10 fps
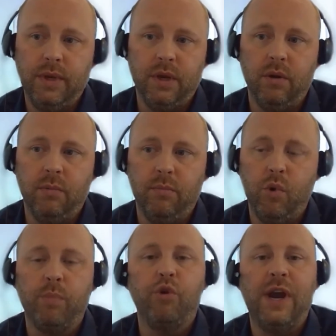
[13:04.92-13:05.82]
you know
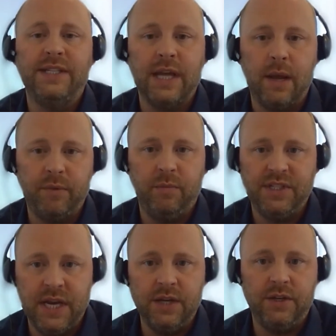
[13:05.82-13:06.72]
more price
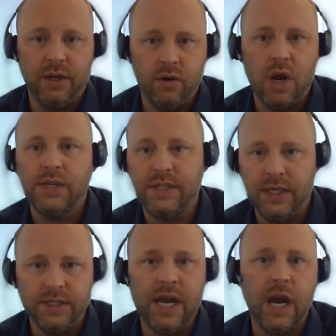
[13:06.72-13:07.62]
optimization across the
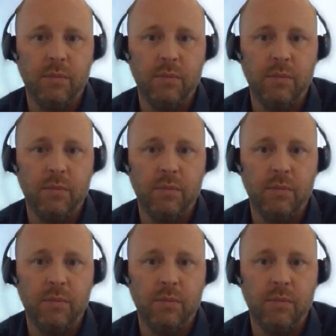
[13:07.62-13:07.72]
entire